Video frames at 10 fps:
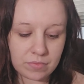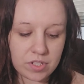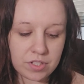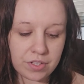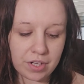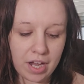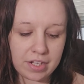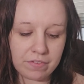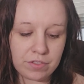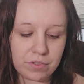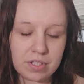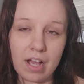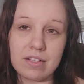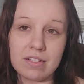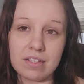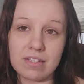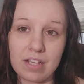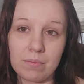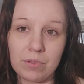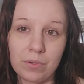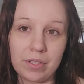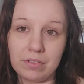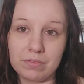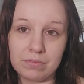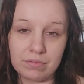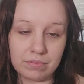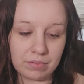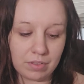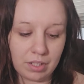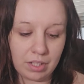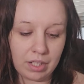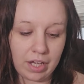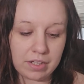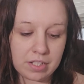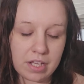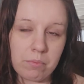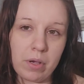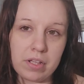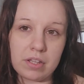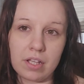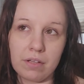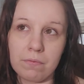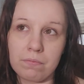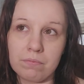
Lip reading: So they're kind of two sides to the same coin. In the same way that the,